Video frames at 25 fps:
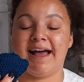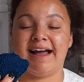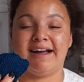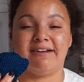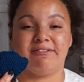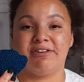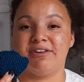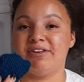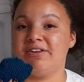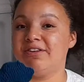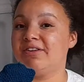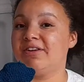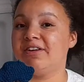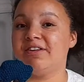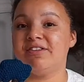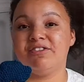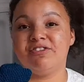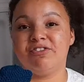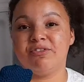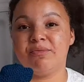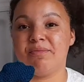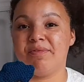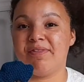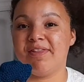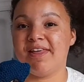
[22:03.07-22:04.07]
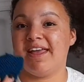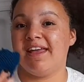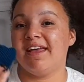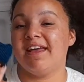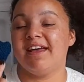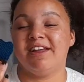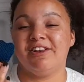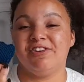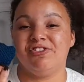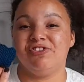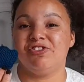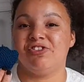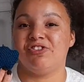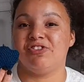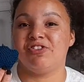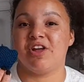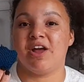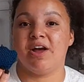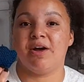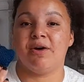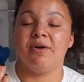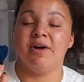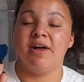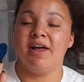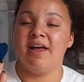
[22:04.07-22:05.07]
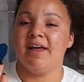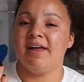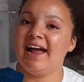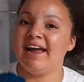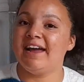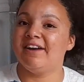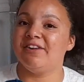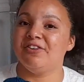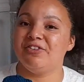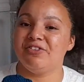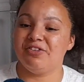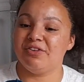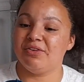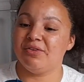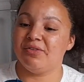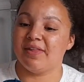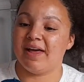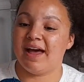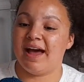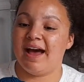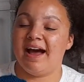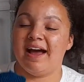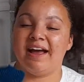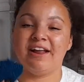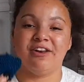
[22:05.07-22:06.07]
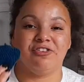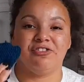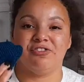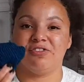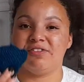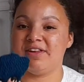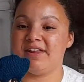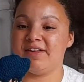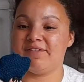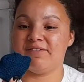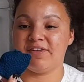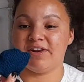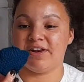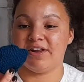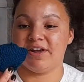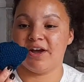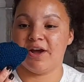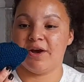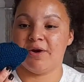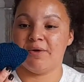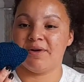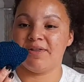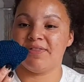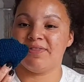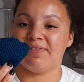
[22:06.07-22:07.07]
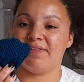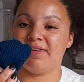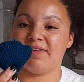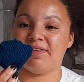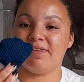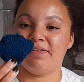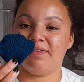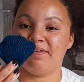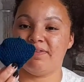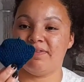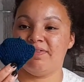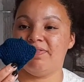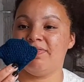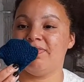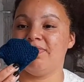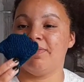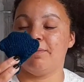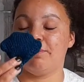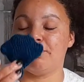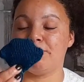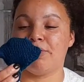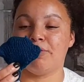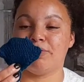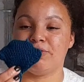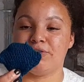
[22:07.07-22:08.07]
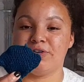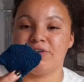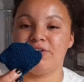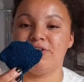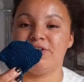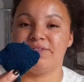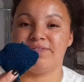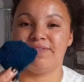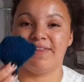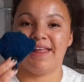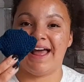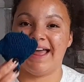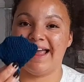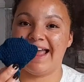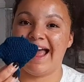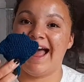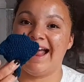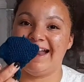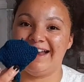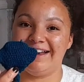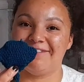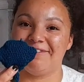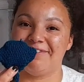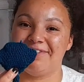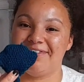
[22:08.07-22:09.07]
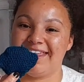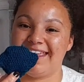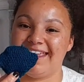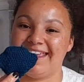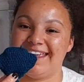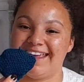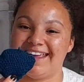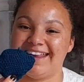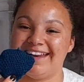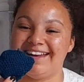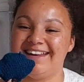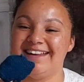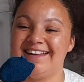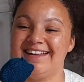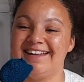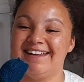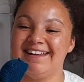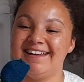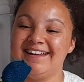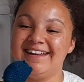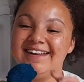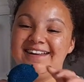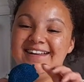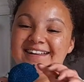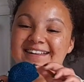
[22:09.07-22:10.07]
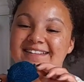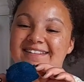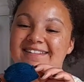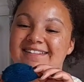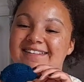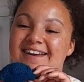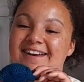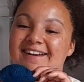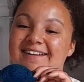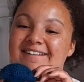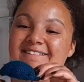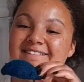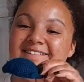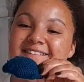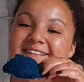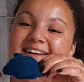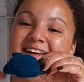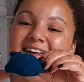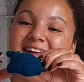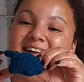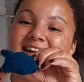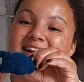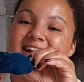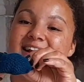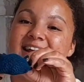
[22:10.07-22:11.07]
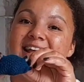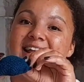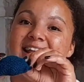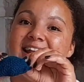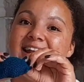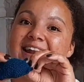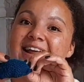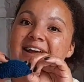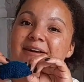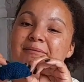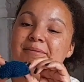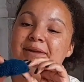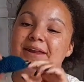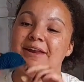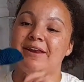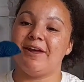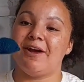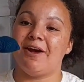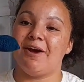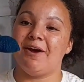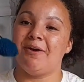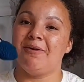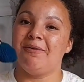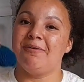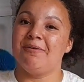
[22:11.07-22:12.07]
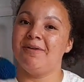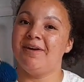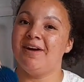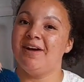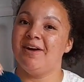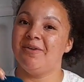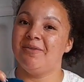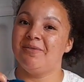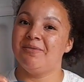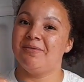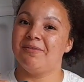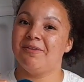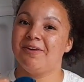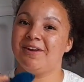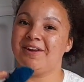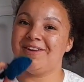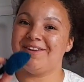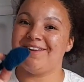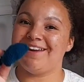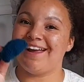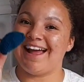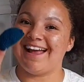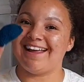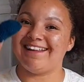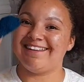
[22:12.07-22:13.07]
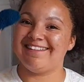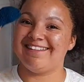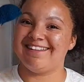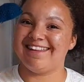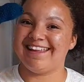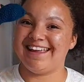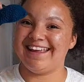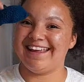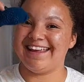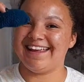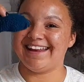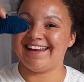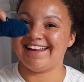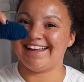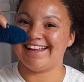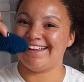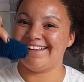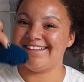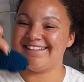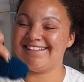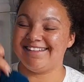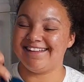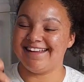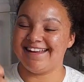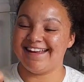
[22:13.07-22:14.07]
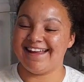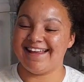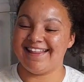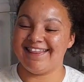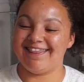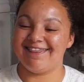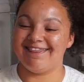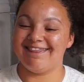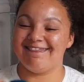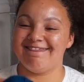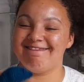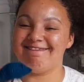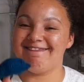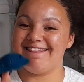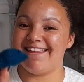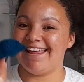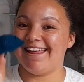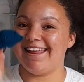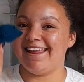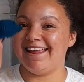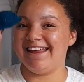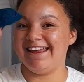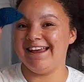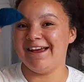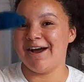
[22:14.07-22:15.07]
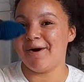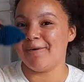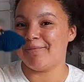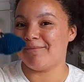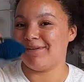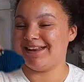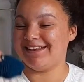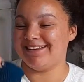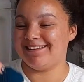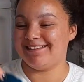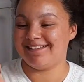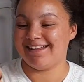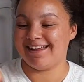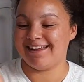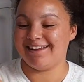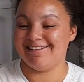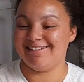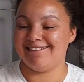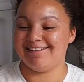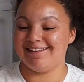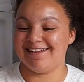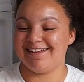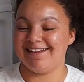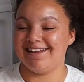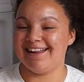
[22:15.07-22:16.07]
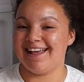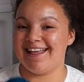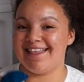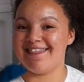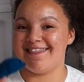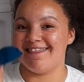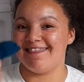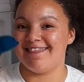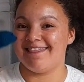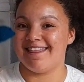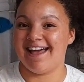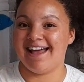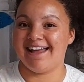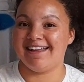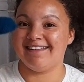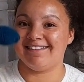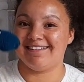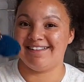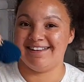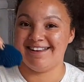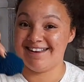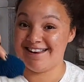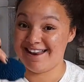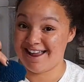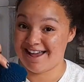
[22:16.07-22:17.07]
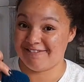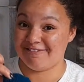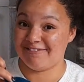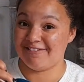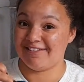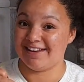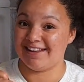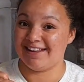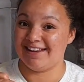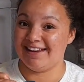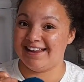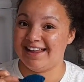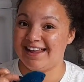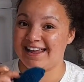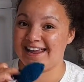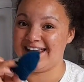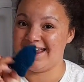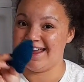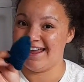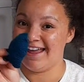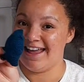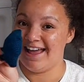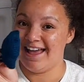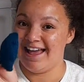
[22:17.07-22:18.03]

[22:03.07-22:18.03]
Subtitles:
I would look at something and just go, I can do that, and just give it a go, and this is the product of that kind of thinking. So let me know what you guys think it is in the comment section, and that is definitely